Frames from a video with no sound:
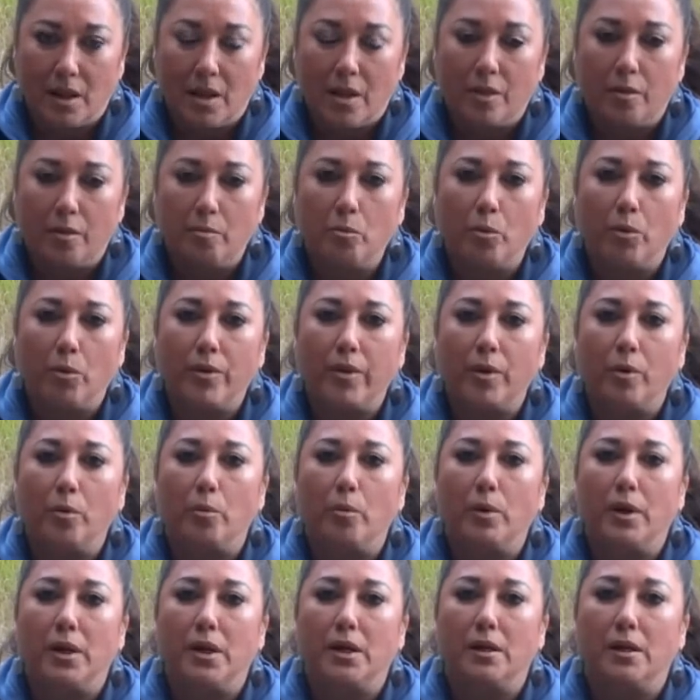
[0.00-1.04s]
The more that
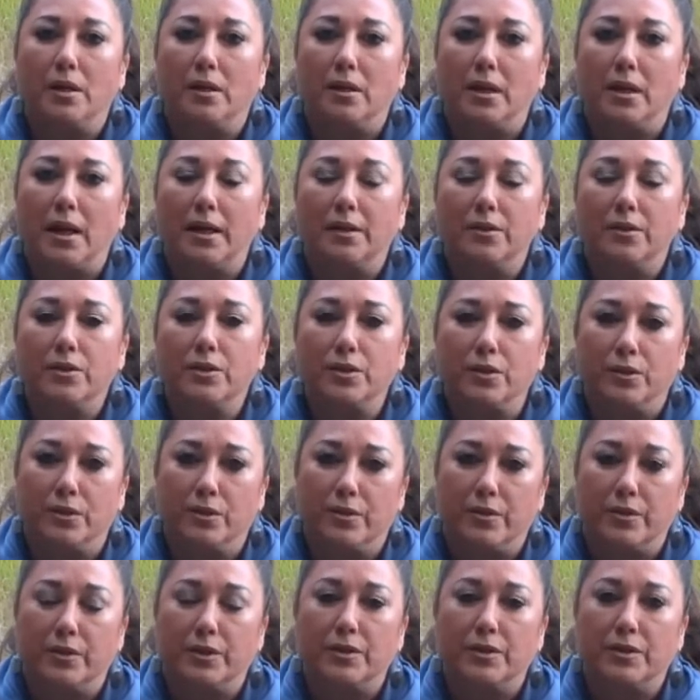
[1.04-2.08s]
we enter
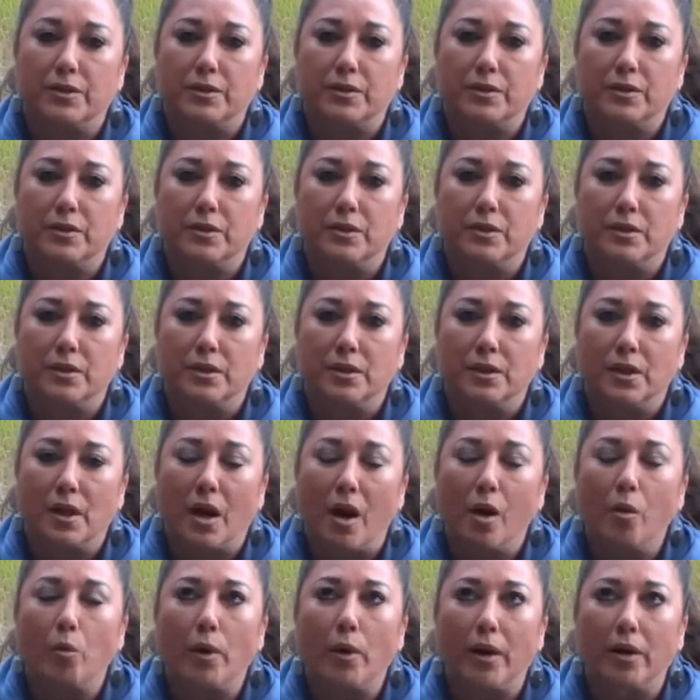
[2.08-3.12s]
this
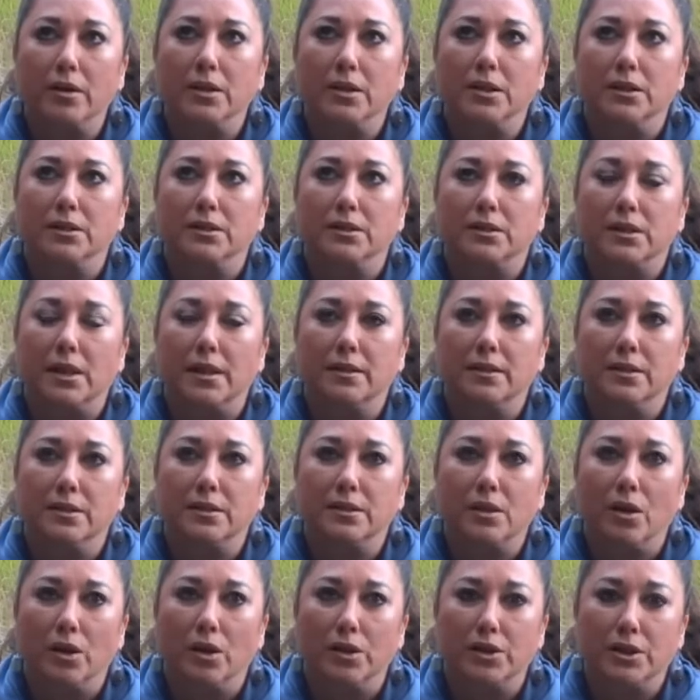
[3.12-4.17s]
awareness and this
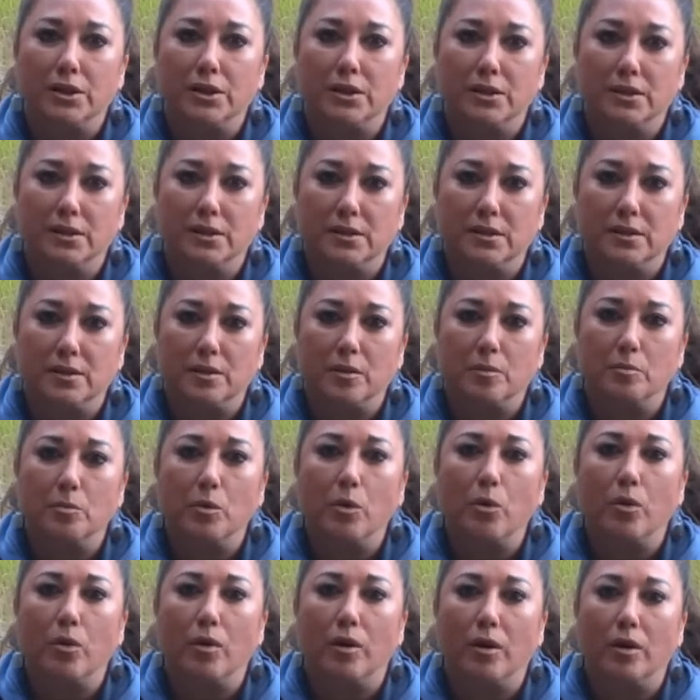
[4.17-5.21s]
consciousness, the
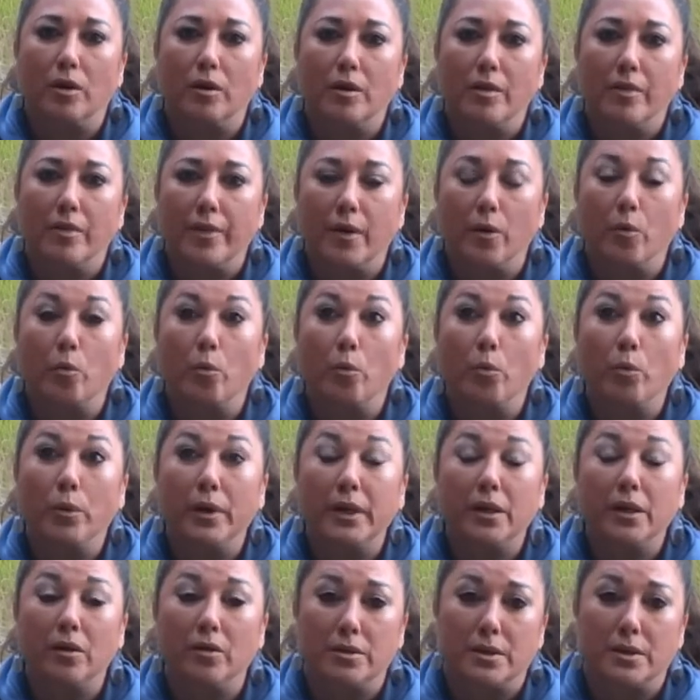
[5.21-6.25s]
more that
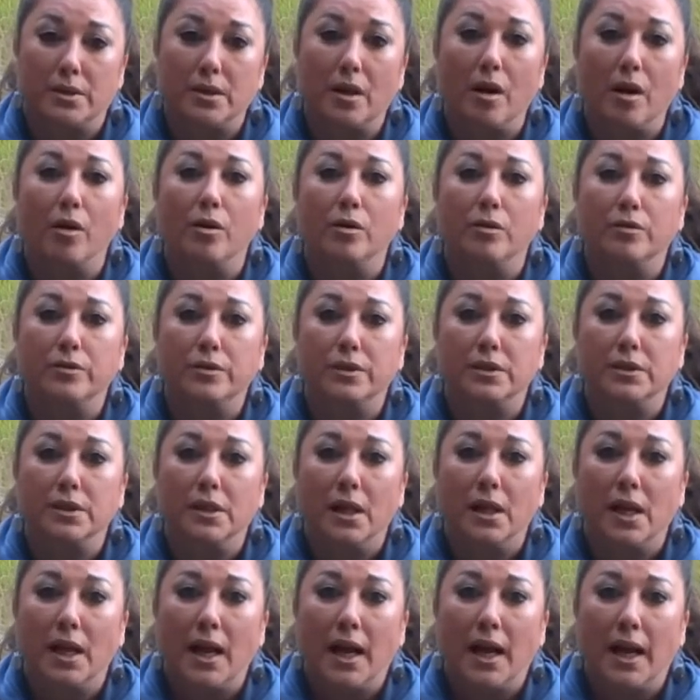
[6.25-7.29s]
we ourselves,
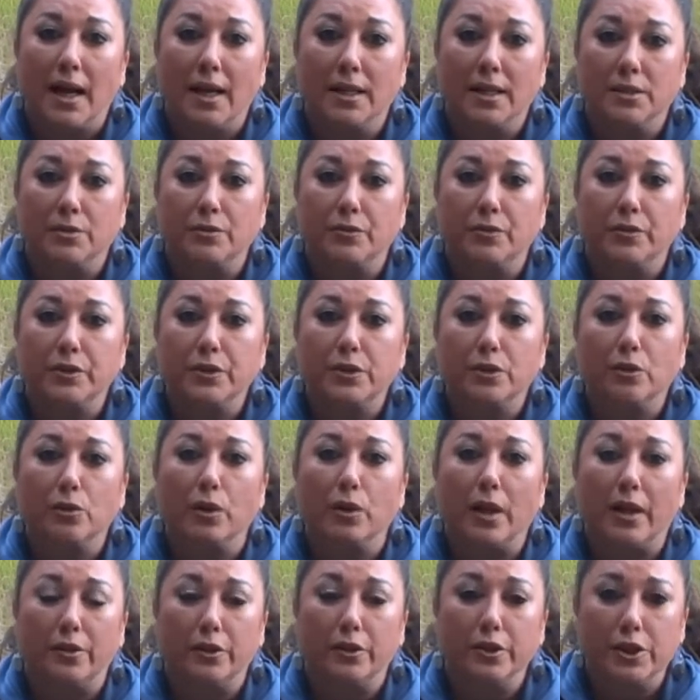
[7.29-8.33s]
as physical
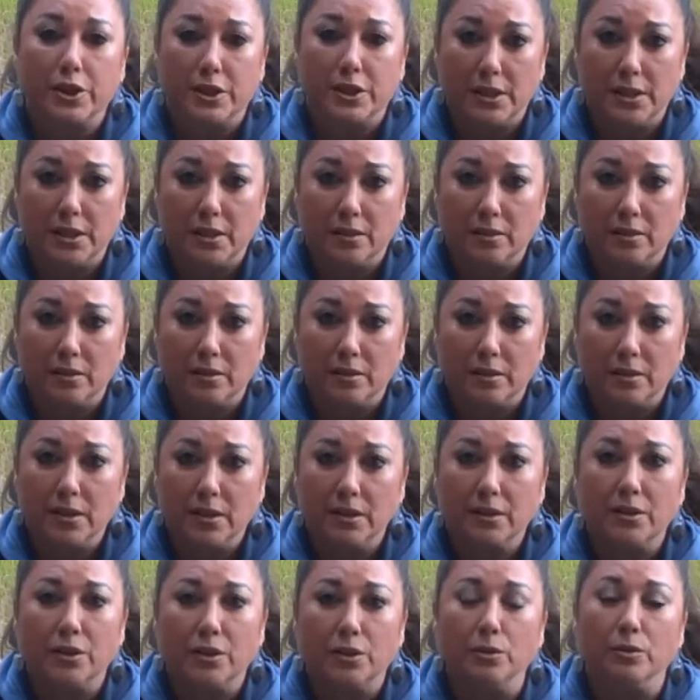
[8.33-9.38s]
energy
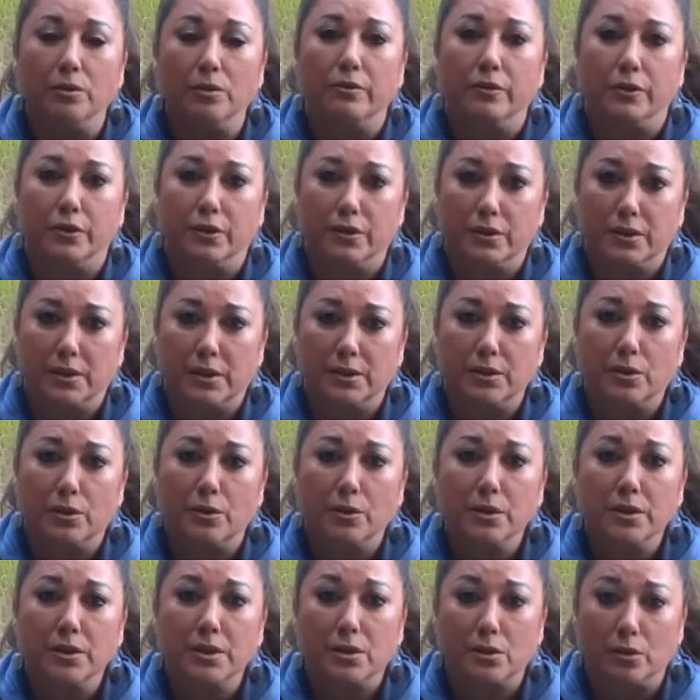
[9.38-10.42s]
in the universe, as
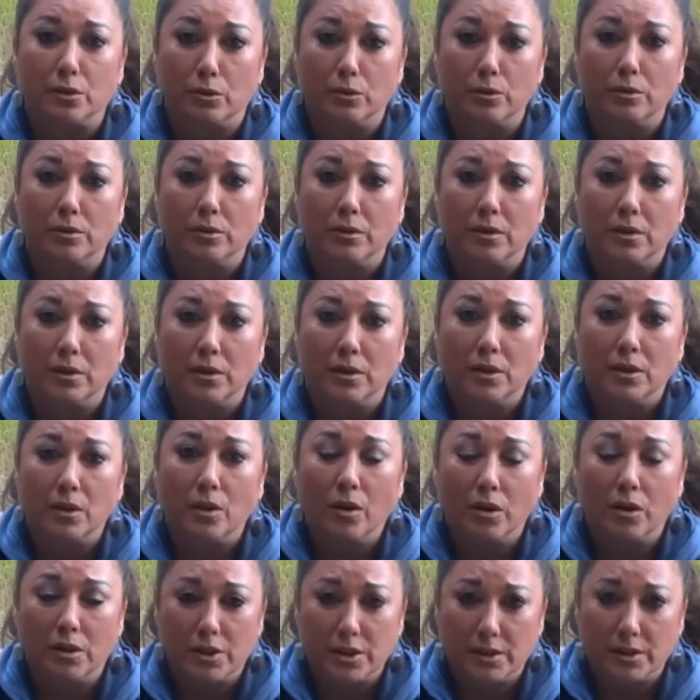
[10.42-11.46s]
crystal
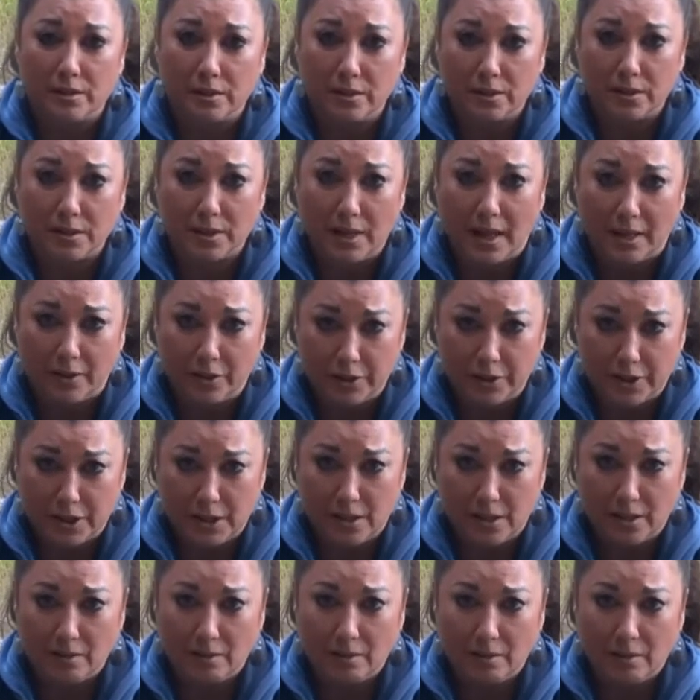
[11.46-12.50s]
consciousness energy,